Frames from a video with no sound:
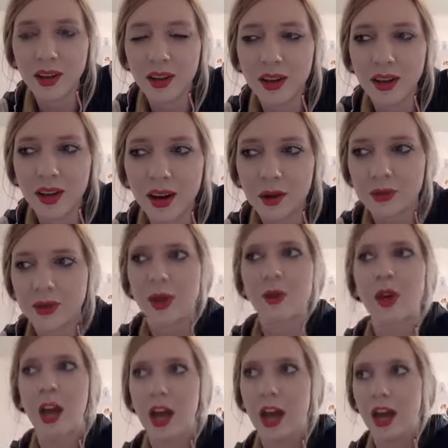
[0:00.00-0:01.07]
I was
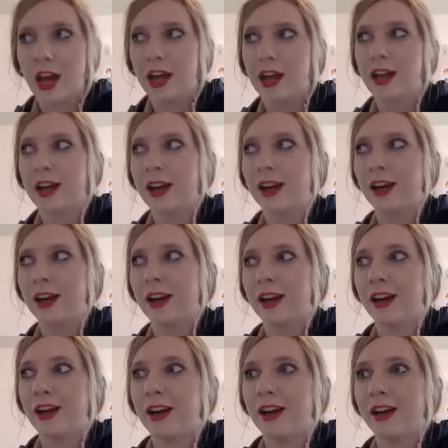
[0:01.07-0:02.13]
okay.
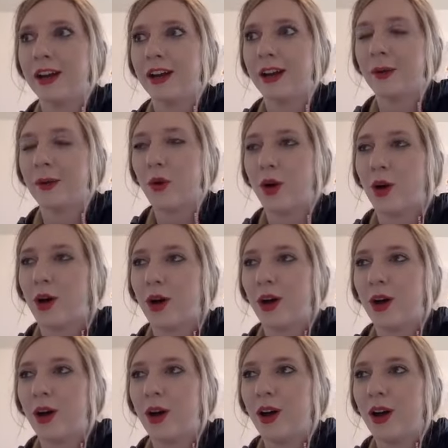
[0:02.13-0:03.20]

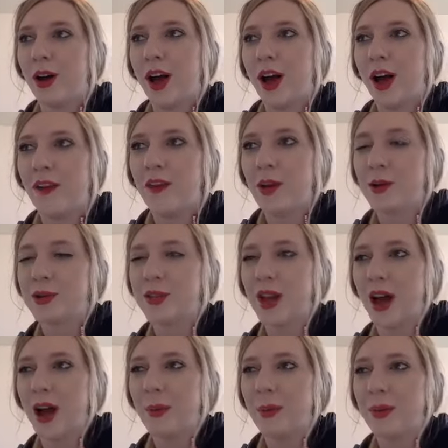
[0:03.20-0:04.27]
Well, add those
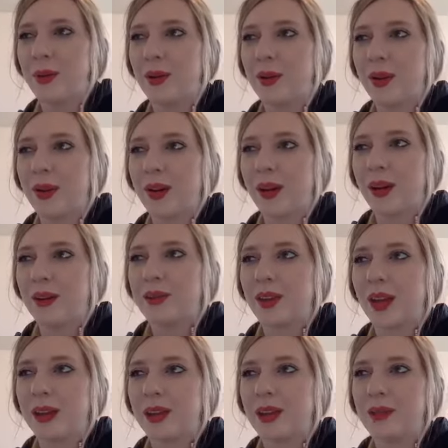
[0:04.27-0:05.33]
up.
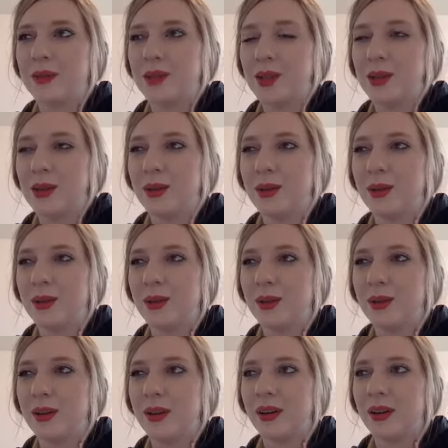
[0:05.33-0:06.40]
That gives you
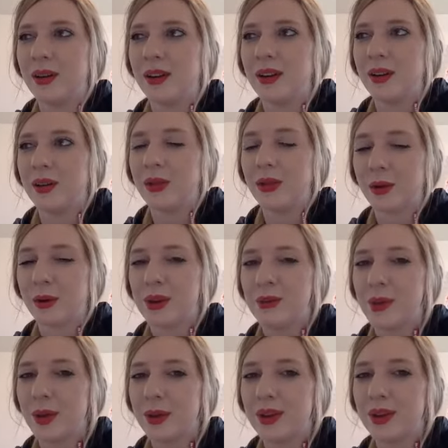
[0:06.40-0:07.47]
30
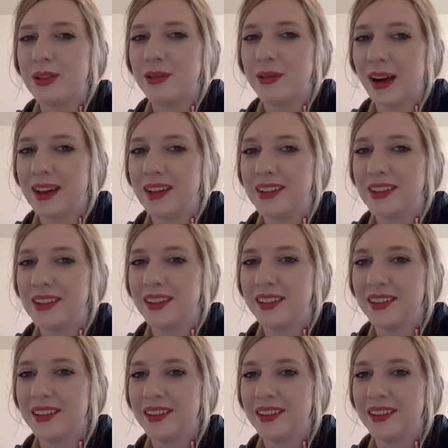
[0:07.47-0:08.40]
million devices.